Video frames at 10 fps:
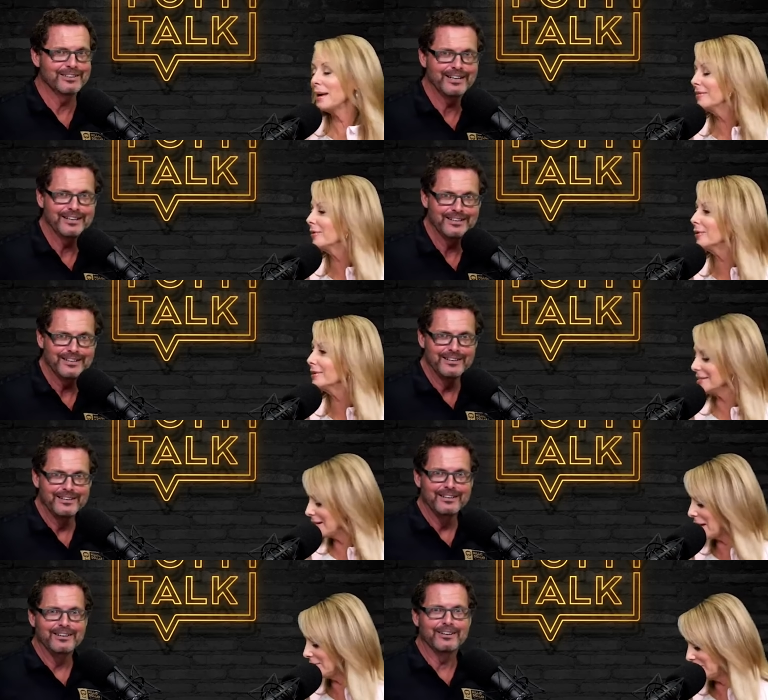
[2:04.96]
Speaker 1: may okay. have heard
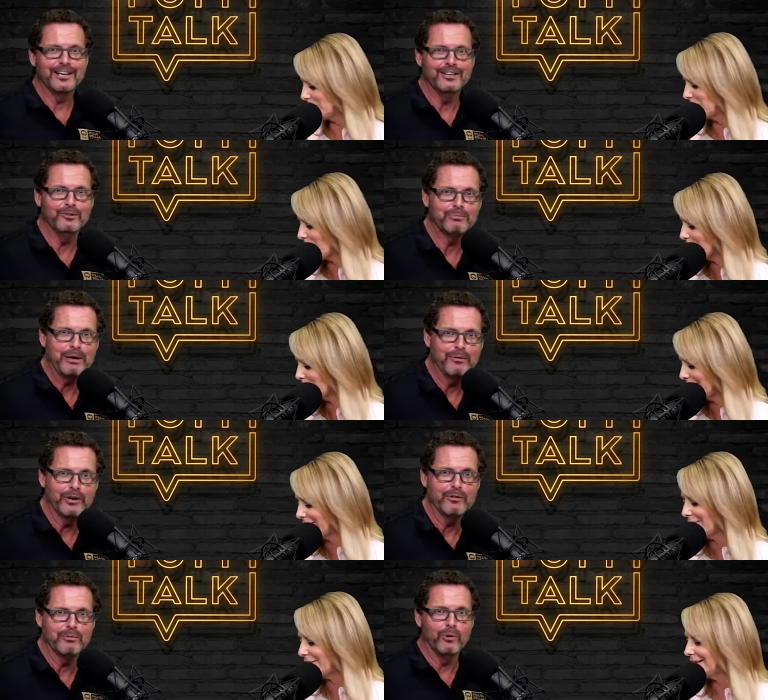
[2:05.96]
this analogy okay, before. You
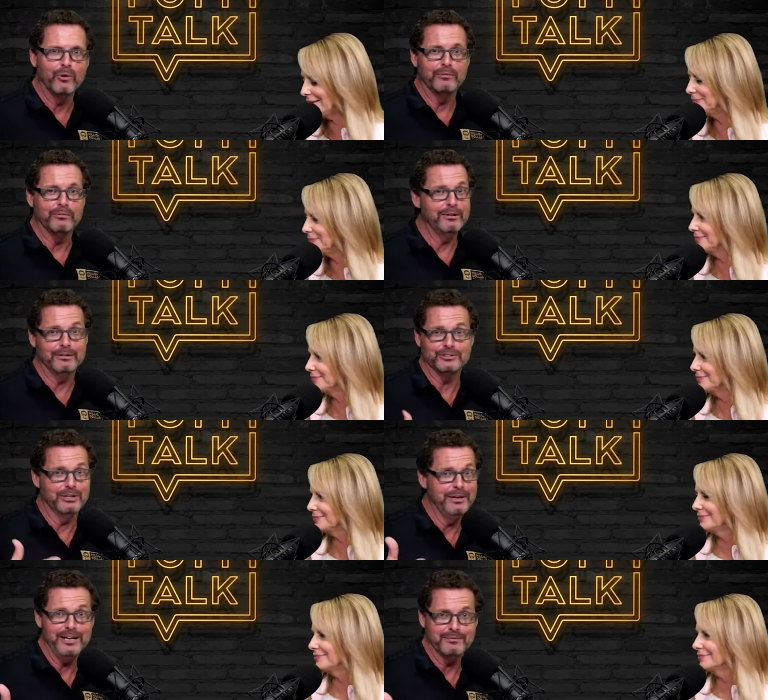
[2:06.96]
probably weren't even ahead. born. May,
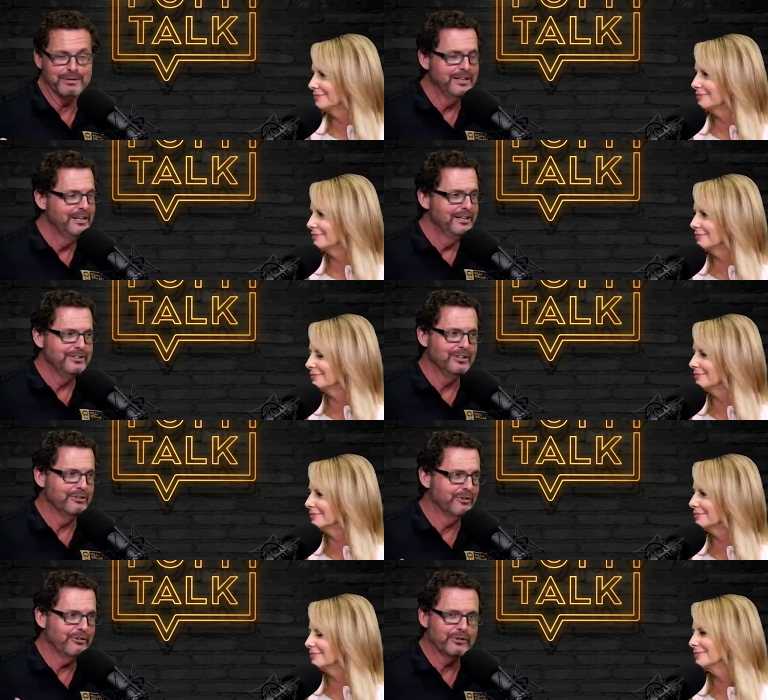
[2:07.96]
some may, but you
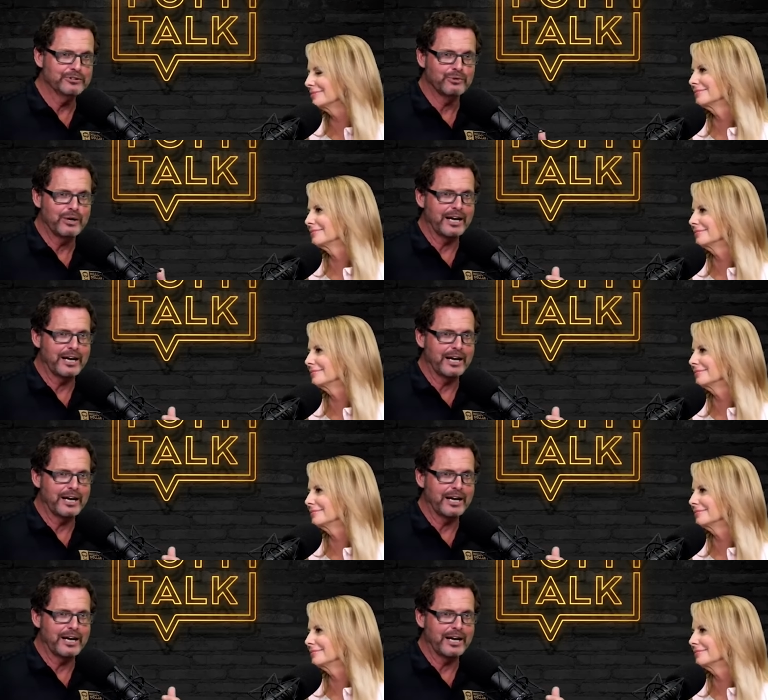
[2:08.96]
know the very first